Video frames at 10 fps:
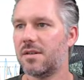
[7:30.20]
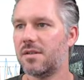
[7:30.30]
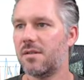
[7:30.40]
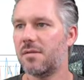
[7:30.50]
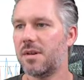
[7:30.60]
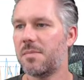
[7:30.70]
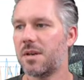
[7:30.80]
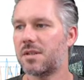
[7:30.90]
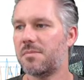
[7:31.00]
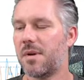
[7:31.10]
there's not really
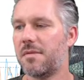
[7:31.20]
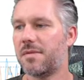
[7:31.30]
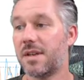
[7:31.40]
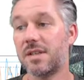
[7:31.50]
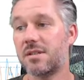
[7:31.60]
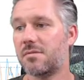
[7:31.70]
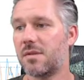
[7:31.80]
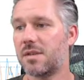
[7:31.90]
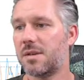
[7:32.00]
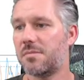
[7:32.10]
much above this.
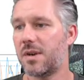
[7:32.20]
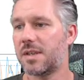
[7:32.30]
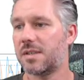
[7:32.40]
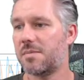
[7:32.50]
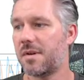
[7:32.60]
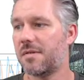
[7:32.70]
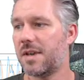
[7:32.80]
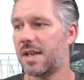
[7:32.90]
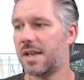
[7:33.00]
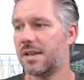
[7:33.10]
Once it breaks above
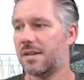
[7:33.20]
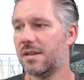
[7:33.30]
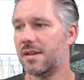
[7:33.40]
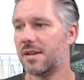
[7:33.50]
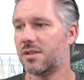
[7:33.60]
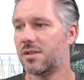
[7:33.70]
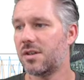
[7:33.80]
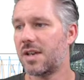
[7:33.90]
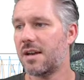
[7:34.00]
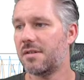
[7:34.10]
here, it
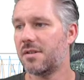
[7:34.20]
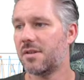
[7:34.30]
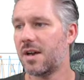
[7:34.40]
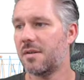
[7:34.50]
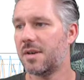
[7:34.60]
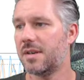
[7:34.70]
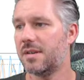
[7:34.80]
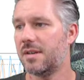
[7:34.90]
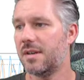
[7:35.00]
should carry on going.